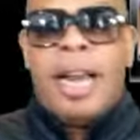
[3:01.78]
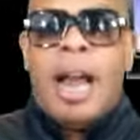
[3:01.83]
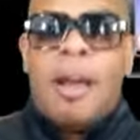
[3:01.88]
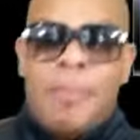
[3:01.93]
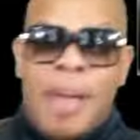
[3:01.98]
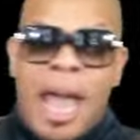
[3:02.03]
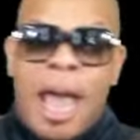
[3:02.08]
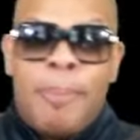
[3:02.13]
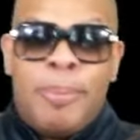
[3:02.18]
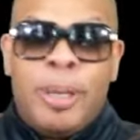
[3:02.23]
I'm
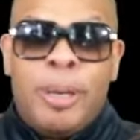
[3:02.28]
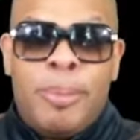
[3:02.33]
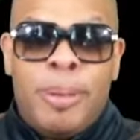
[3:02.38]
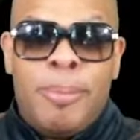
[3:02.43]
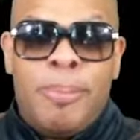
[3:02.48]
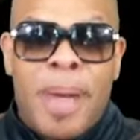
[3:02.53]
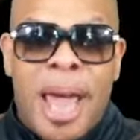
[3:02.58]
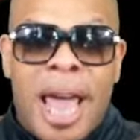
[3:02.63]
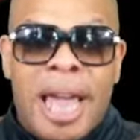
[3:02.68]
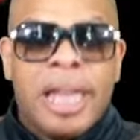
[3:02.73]
happy to be
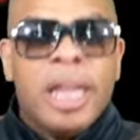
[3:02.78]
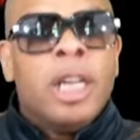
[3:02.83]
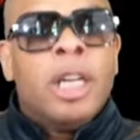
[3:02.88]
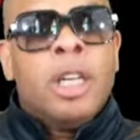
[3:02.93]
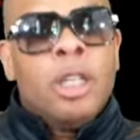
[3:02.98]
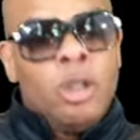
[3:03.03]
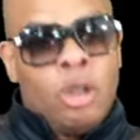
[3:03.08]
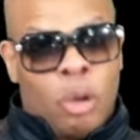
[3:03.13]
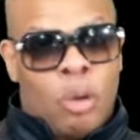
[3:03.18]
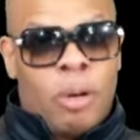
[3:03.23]
back
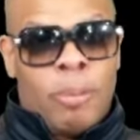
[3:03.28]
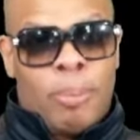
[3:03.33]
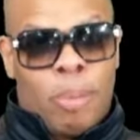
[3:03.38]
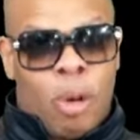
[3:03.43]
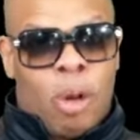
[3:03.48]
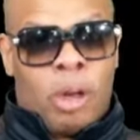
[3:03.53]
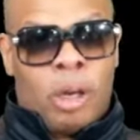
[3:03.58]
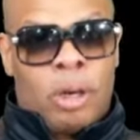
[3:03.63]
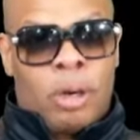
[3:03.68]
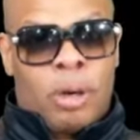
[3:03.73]
doing
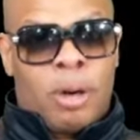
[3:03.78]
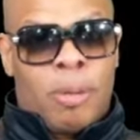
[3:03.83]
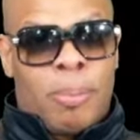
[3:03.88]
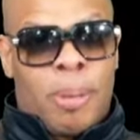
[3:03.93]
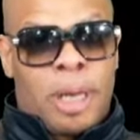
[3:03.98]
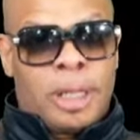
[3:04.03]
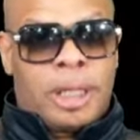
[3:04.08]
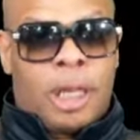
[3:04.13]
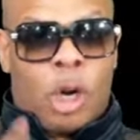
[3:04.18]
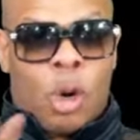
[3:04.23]
Balling on a
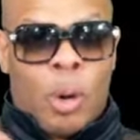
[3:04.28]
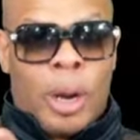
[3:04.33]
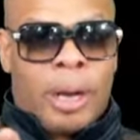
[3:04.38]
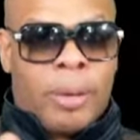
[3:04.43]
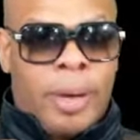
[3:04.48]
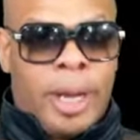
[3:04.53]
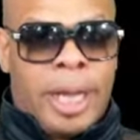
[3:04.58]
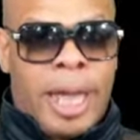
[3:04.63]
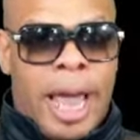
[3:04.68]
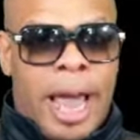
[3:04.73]
Budget. Quick
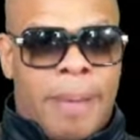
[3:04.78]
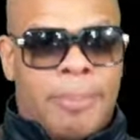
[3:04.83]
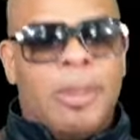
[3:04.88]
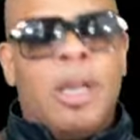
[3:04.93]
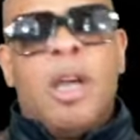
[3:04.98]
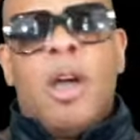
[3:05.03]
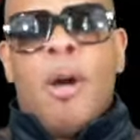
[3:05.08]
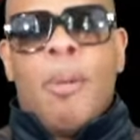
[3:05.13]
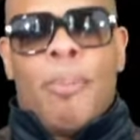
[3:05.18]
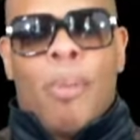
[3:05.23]
recap.
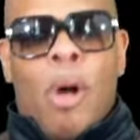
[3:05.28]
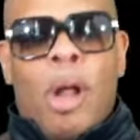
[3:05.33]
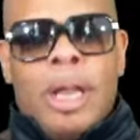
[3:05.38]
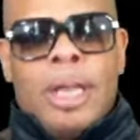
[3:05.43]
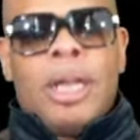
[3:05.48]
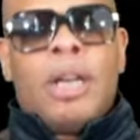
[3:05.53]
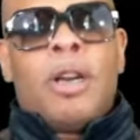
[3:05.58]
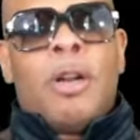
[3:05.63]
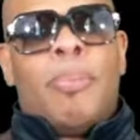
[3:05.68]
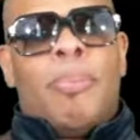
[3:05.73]

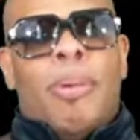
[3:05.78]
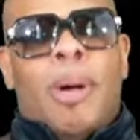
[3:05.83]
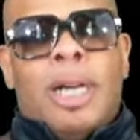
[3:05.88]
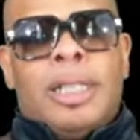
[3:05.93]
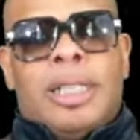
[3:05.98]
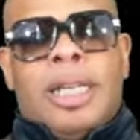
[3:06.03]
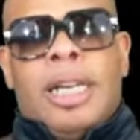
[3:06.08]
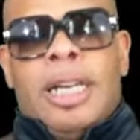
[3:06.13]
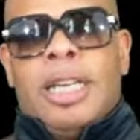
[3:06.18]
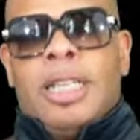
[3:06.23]
Balling on a
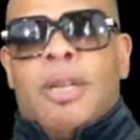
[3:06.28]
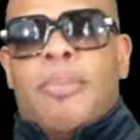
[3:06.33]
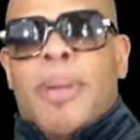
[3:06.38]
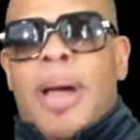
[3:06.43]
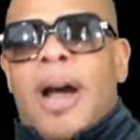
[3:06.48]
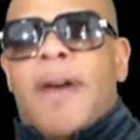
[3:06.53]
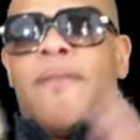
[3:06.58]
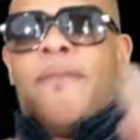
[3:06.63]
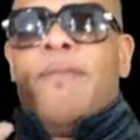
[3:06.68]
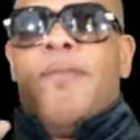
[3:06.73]
Budget is
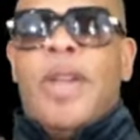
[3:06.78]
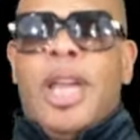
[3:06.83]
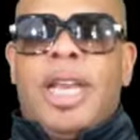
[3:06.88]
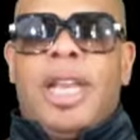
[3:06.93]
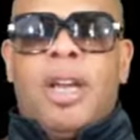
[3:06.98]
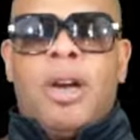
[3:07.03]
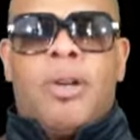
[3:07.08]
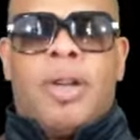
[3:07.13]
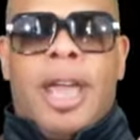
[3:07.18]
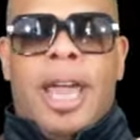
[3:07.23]
about
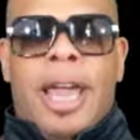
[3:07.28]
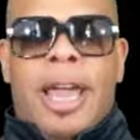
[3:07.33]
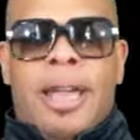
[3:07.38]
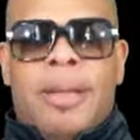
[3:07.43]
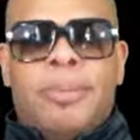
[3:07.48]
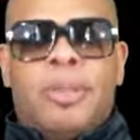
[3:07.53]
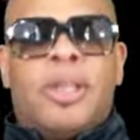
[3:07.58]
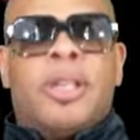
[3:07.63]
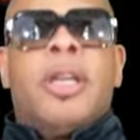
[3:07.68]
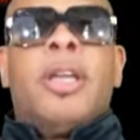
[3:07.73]
video
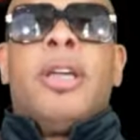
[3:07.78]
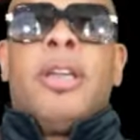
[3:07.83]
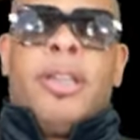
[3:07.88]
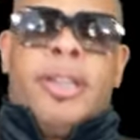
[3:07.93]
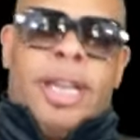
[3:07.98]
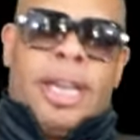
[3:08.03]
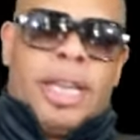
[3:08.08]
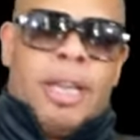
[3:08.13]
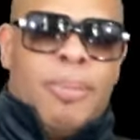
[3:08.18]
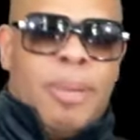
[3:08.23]
games
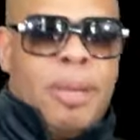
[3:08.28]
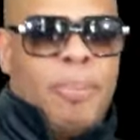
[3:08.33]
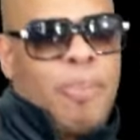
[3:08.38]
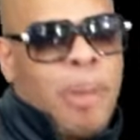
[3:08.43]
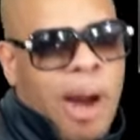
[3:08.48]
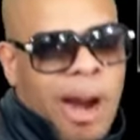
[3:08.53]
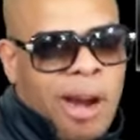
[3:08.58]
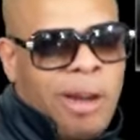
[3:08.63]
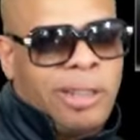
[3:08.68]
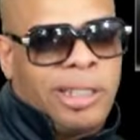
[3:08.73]
that can be
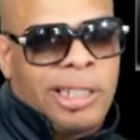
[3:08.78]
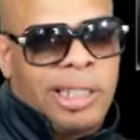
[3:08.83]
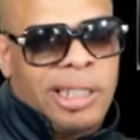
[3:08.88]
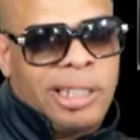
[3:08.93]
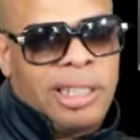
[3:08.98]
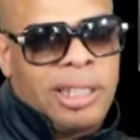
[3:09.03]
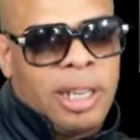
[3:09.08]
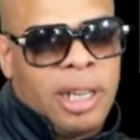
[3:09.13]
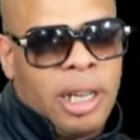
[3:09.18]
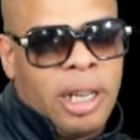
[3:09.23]

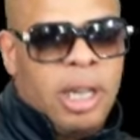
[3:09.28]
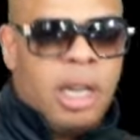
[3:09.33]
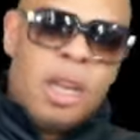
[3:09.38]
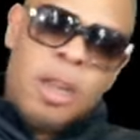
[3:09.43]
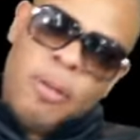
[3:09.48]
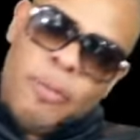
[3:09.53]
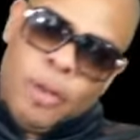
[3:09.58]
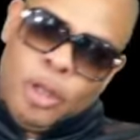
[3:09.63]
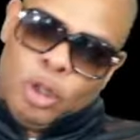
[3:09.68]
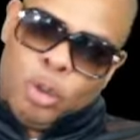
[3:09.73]
purchased
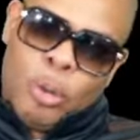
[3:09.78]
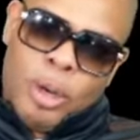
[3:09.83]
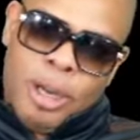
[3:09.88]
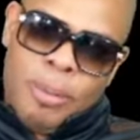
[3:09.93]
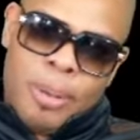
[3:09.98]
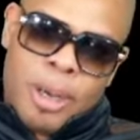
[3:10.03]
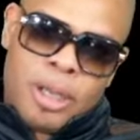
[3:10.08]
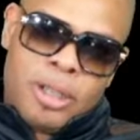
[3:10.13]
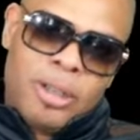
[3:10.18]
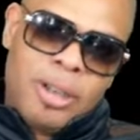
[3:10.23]
for 20
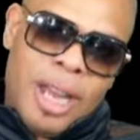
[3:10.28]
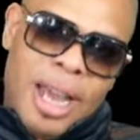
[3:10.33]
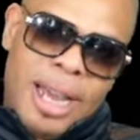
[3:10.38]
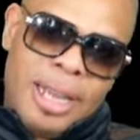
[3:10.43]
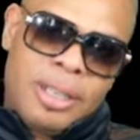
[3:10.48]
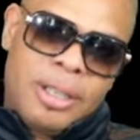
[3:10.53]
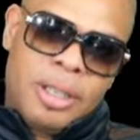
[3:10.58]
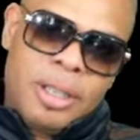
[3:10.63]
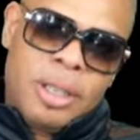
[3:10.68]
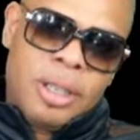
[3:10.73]
bucks or
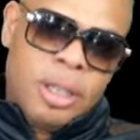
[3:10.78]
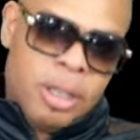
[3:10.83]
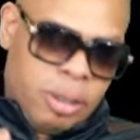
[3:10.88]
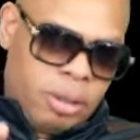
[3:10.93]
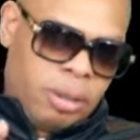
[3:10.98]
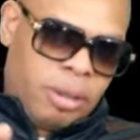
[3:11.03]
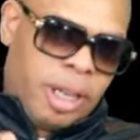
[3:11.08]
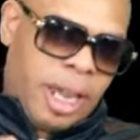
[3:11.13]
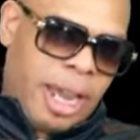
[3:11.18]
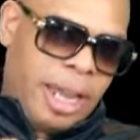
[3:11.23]
less.
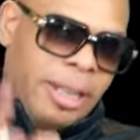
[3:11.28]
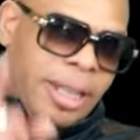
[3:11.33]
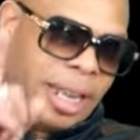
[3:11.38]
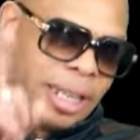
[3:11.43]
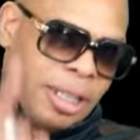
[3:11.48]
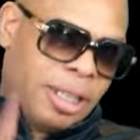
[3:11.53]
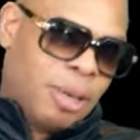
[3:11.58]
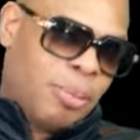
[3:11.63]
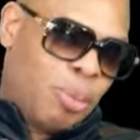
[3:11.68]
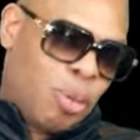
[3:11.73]
Okay,
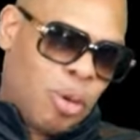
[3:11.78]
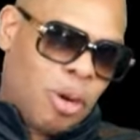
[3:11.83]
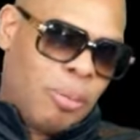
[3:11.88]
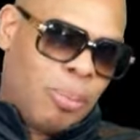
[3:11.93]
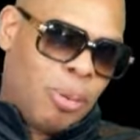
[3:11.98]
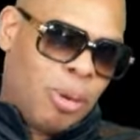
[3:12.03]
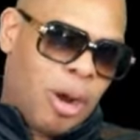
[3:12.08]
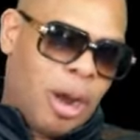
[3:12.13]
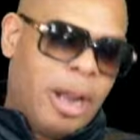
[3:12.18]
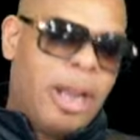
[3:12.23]
that's an important
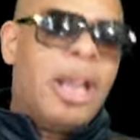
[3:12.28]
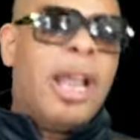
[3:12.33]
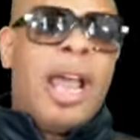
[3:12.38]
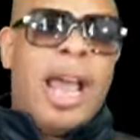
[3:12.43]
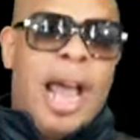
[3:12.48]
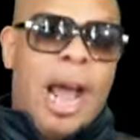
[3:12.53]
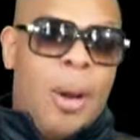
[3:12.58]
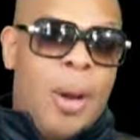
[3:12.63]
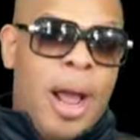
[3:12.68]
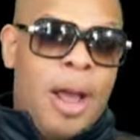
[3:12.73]
part.
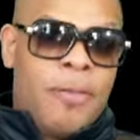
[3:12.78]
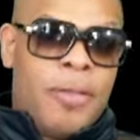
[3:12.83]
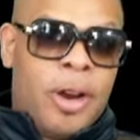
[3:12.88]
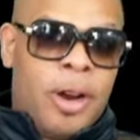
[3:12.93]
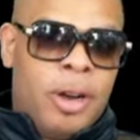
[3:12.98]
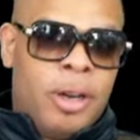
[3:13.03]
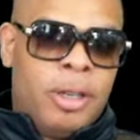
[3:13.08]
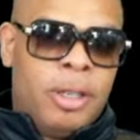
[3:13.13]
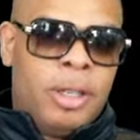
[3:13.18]
However,